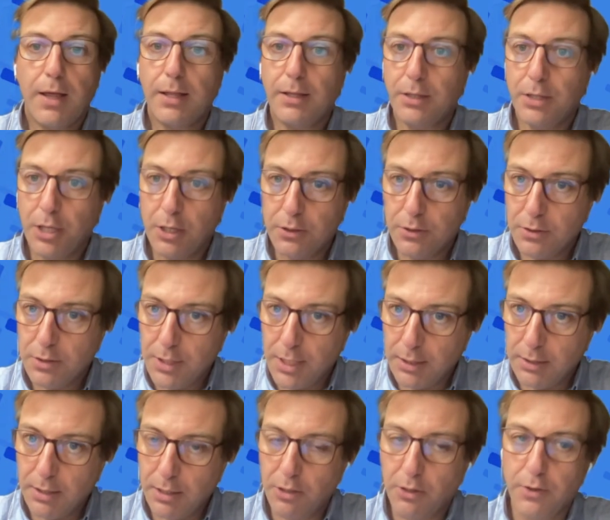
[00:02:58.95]
There's
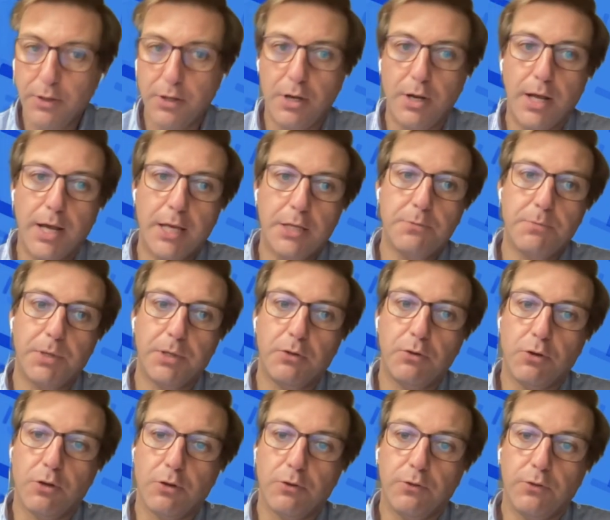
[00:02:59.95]
yet another aspect
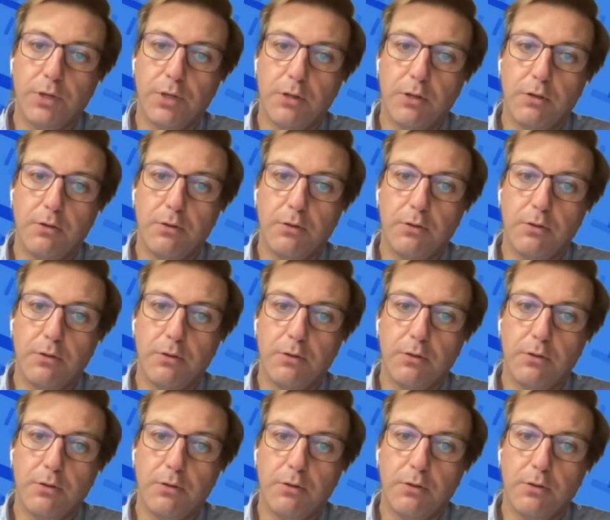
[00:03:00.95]
to consider.